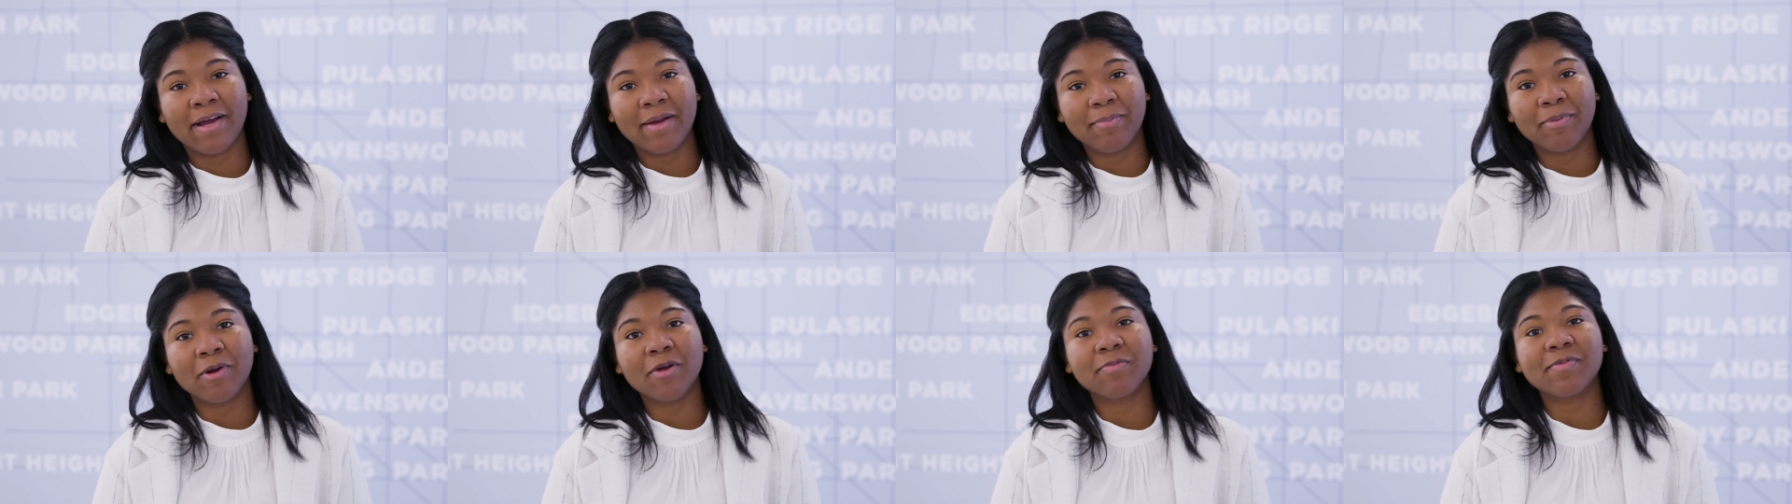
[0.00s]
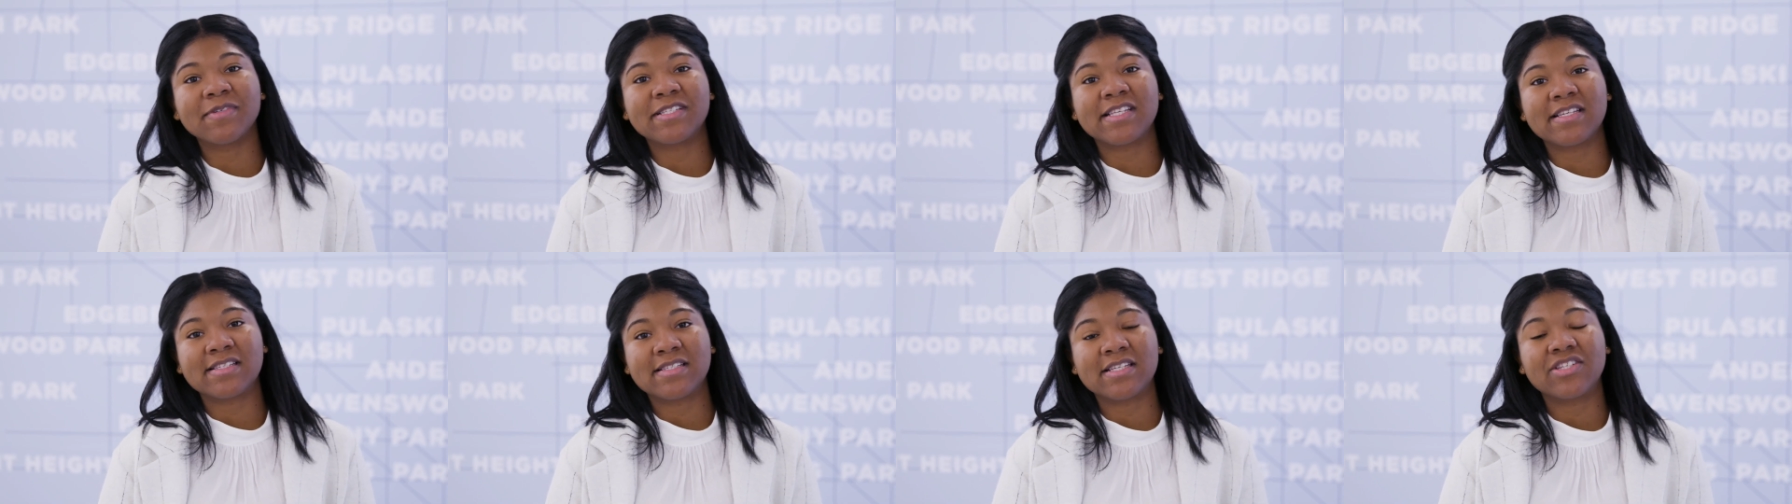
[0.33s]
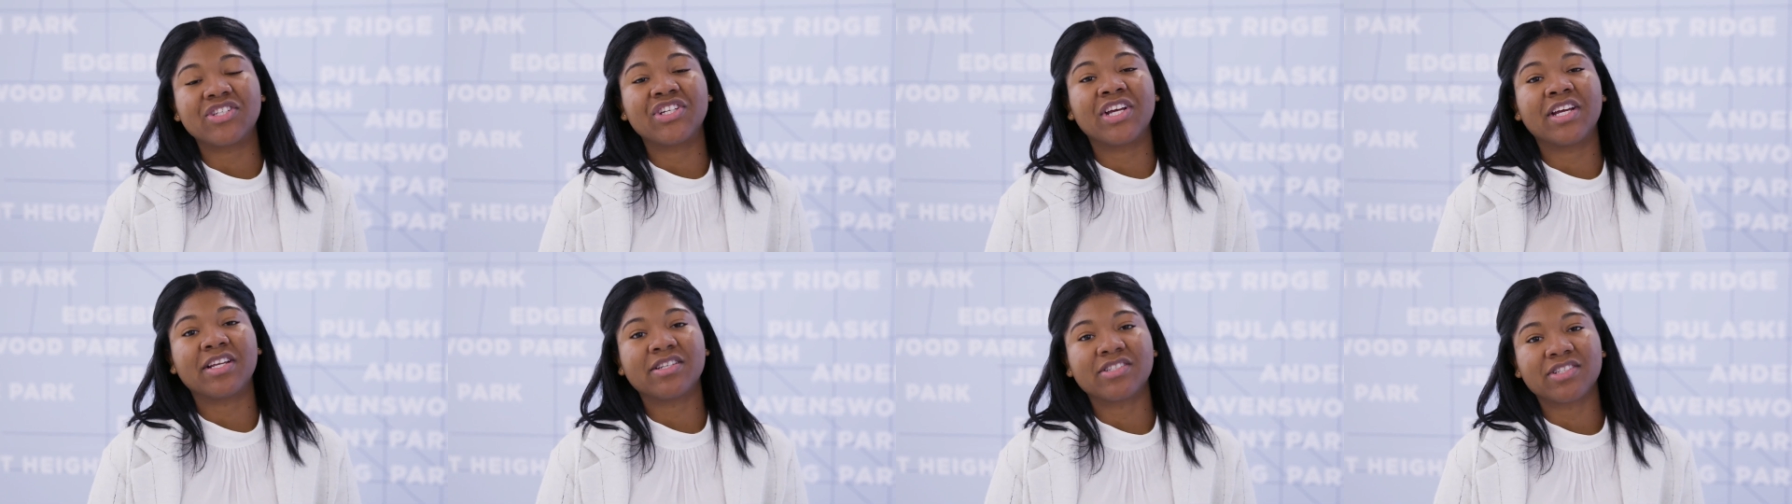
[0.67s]
My purpose is
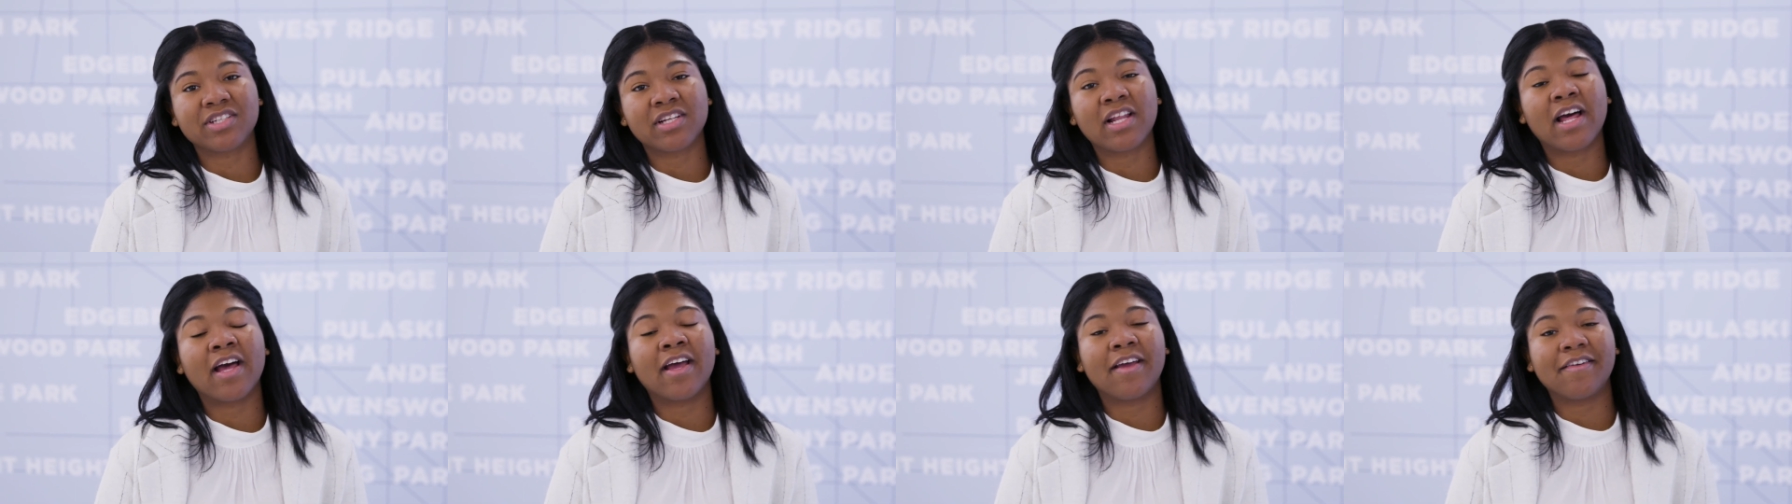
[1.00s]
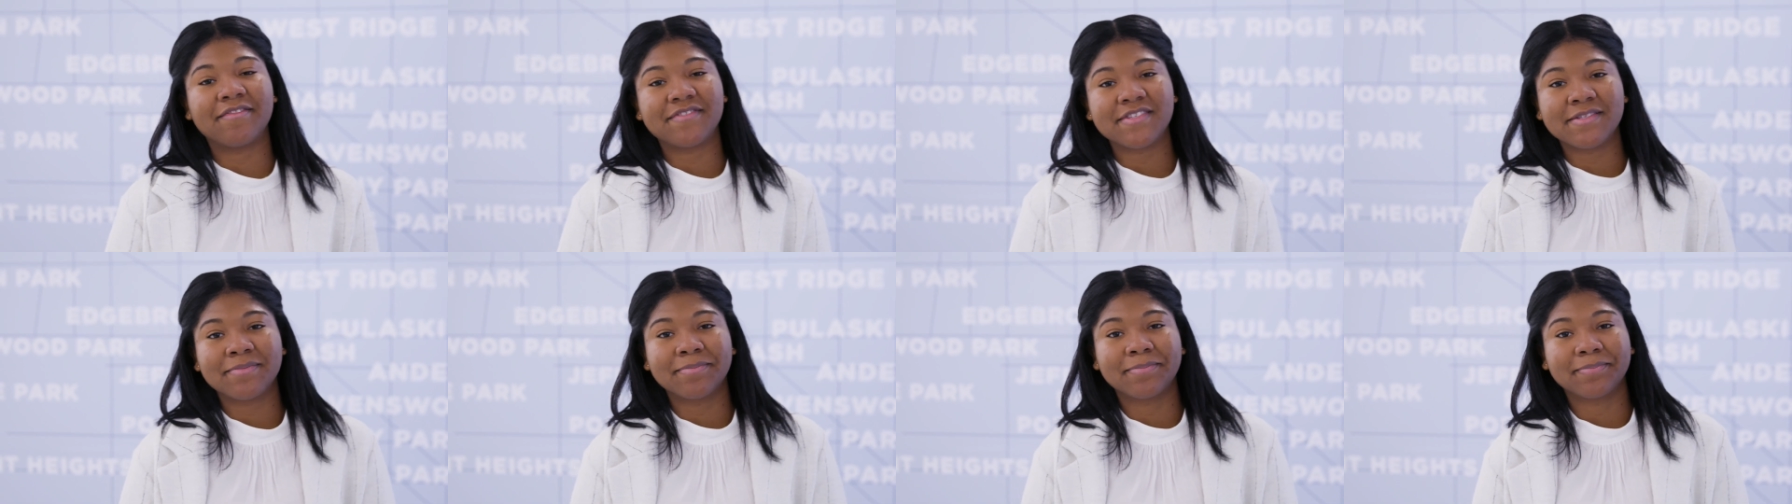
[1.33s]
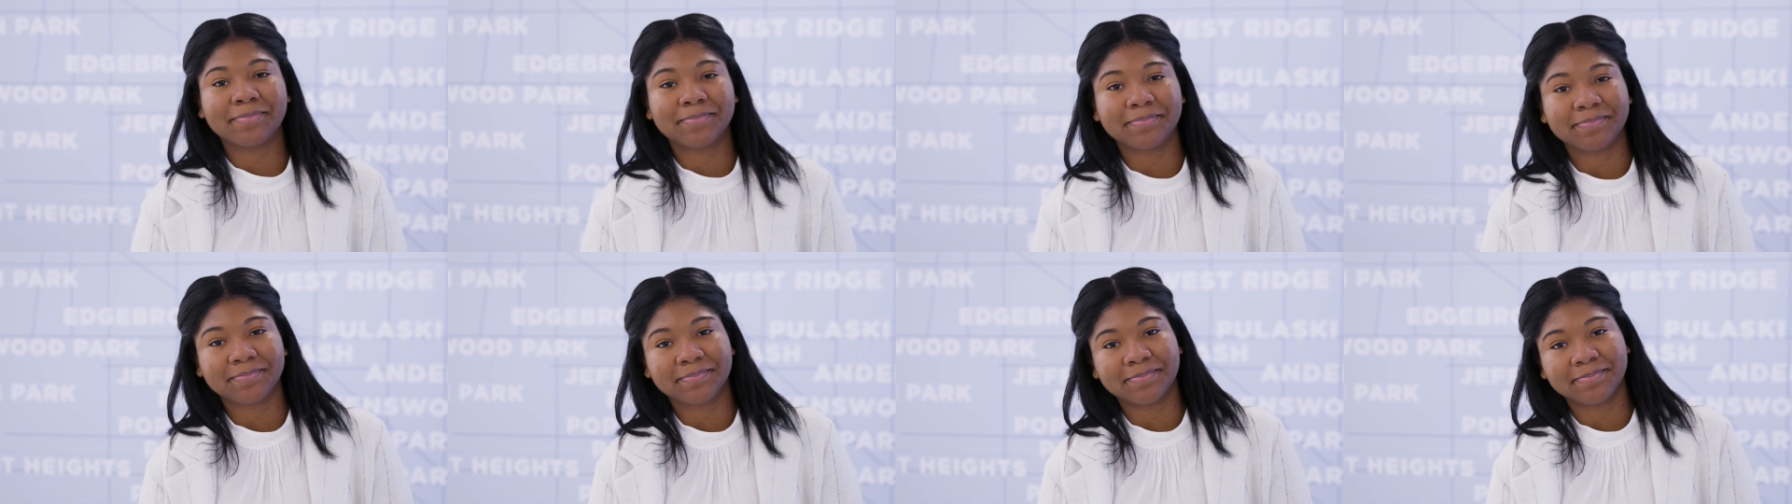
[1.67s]
to change
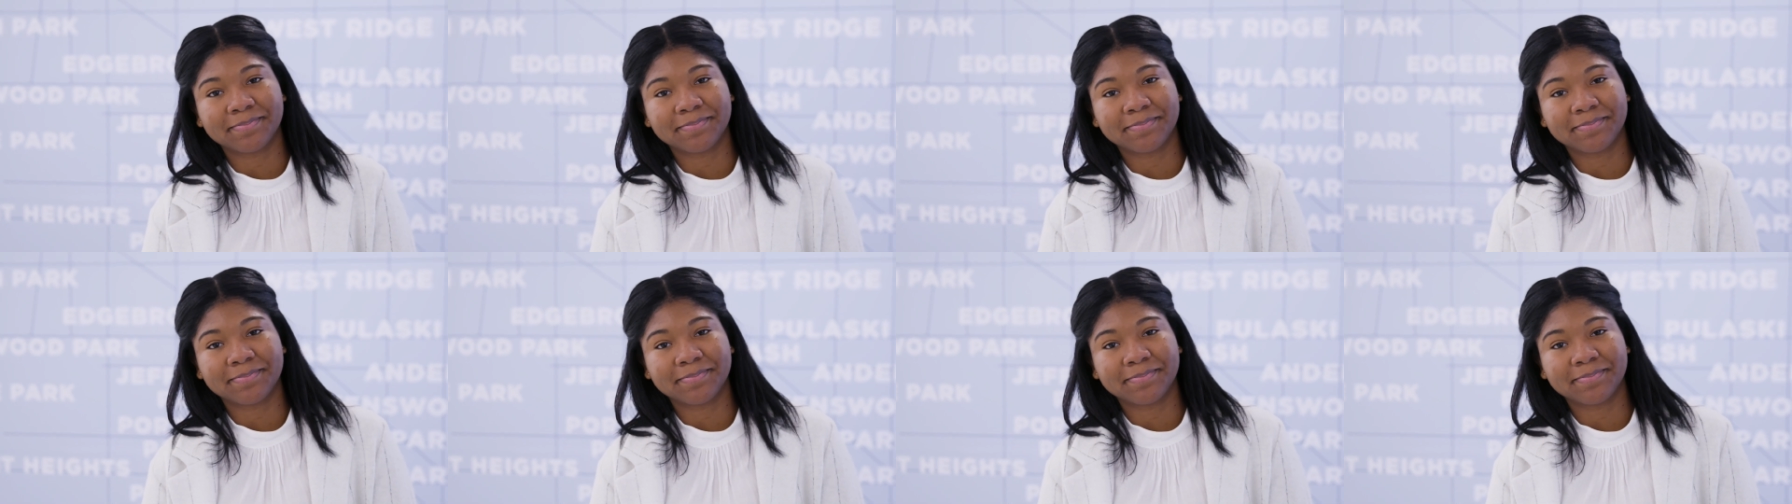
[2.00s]
lives.